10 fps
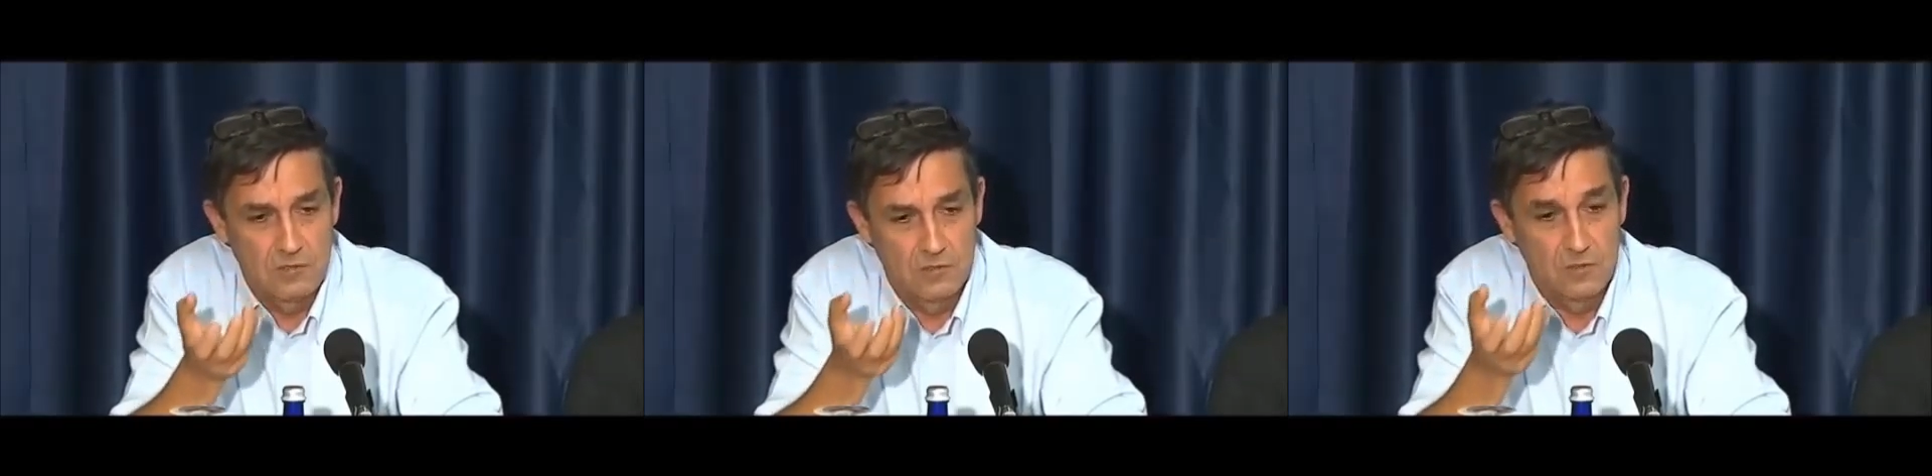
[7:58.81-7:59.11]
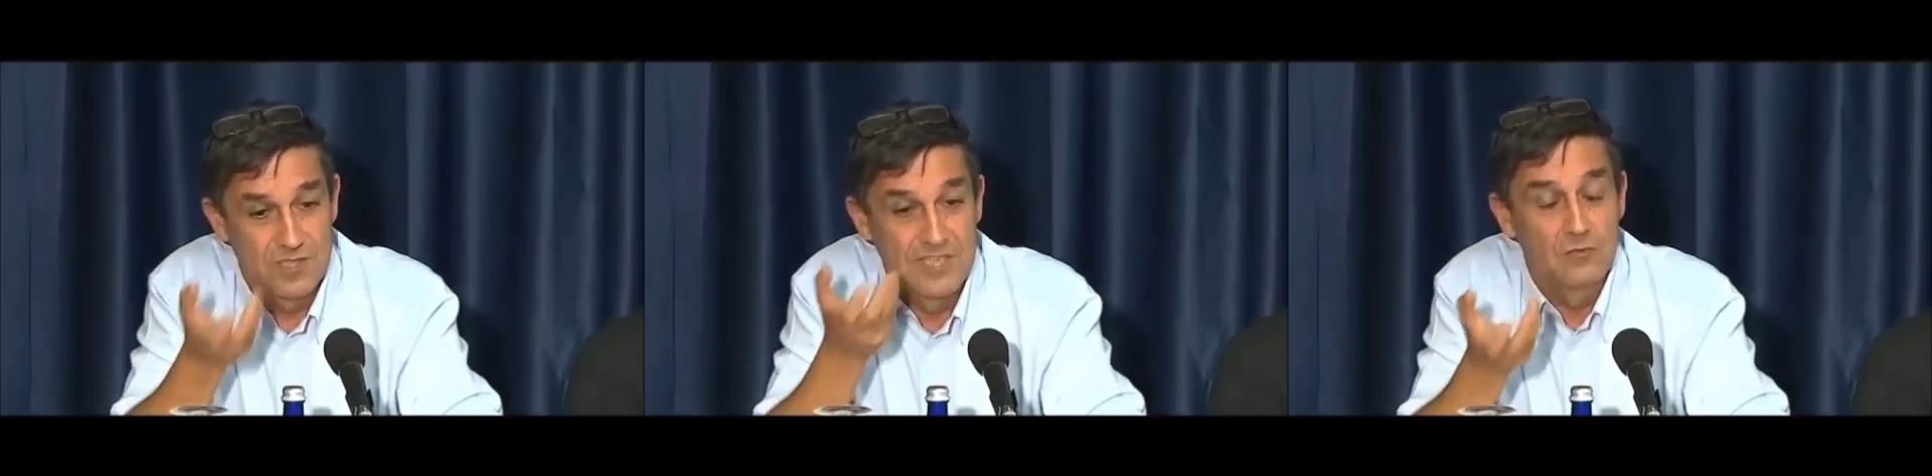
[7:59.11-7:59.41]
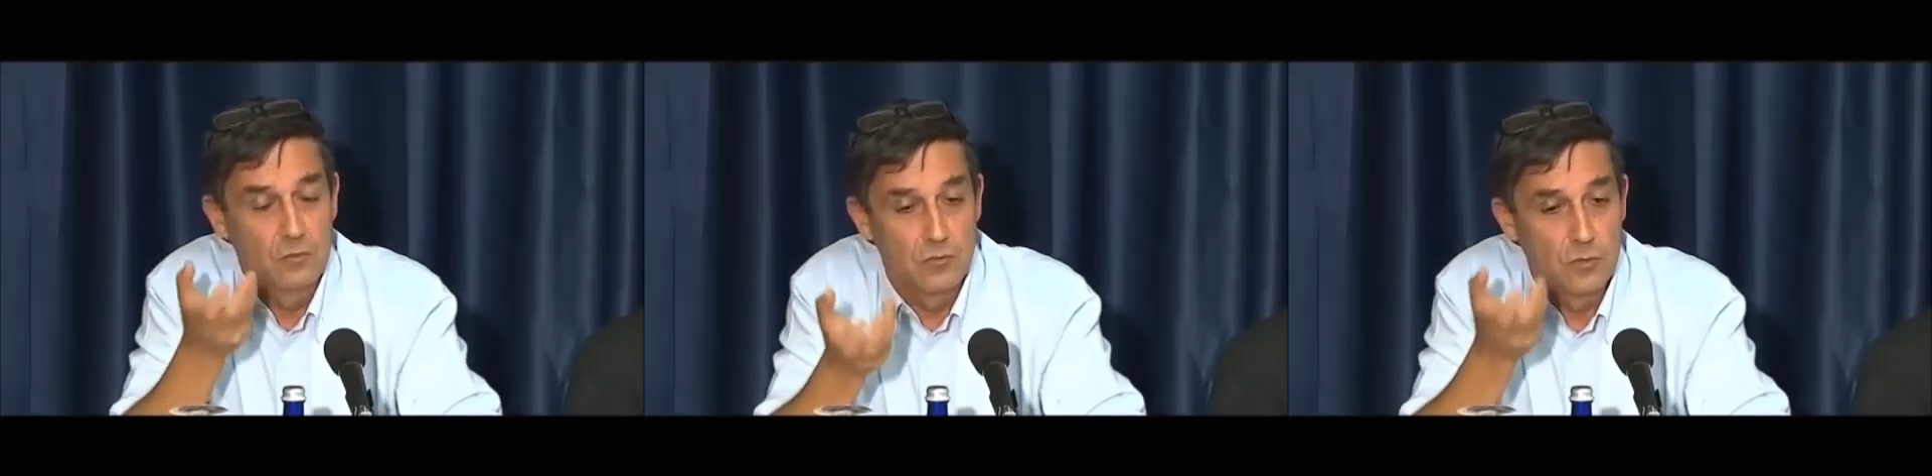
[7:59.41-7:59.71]
or
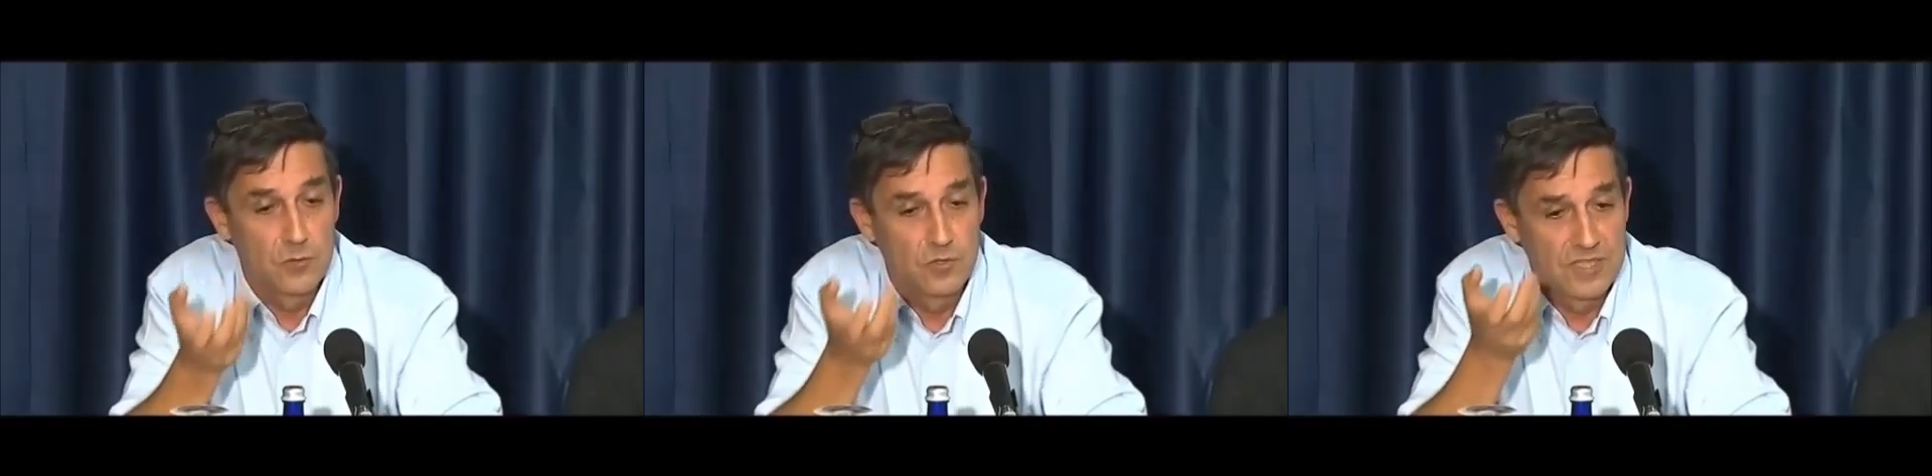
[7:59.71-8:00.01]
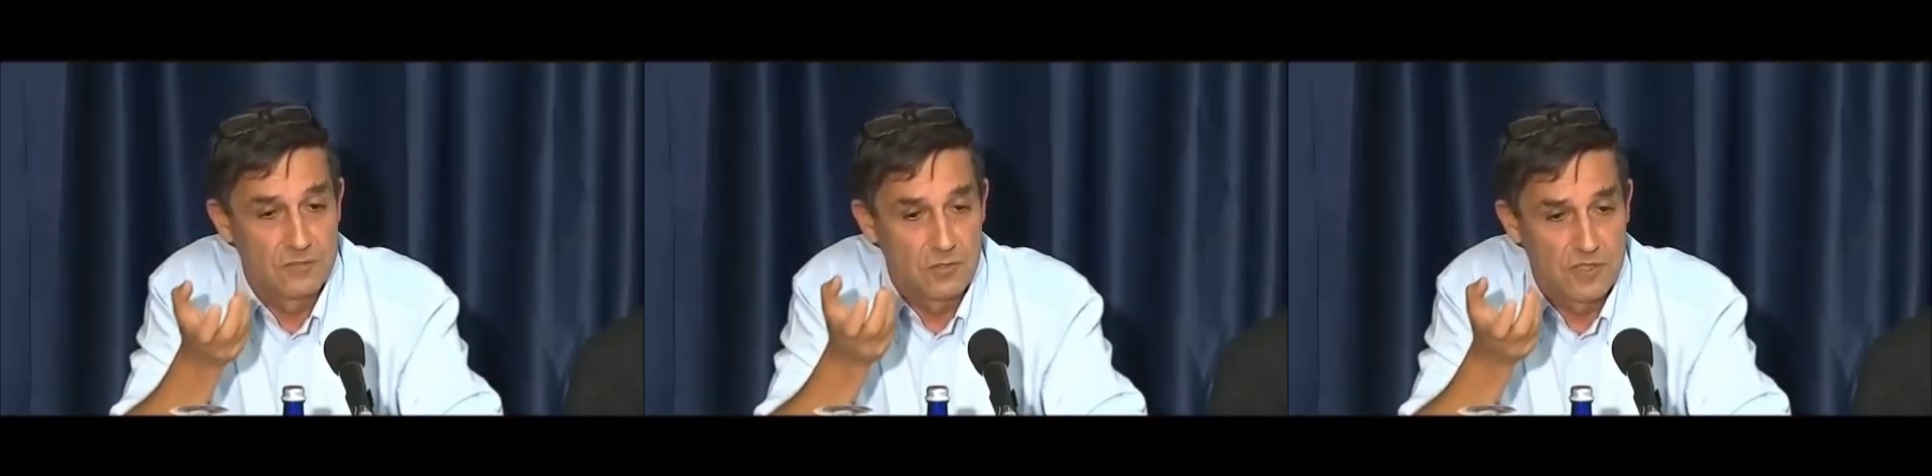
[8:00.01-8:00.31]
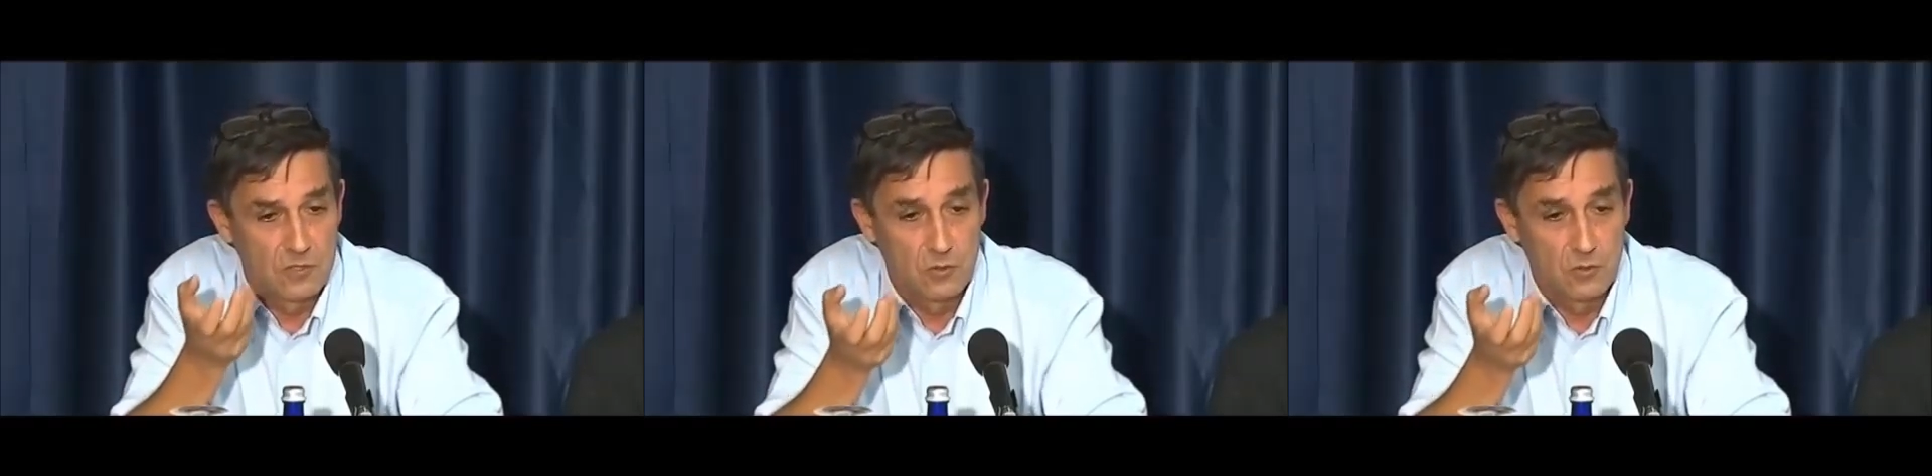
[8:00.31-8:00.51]
Central European tendency,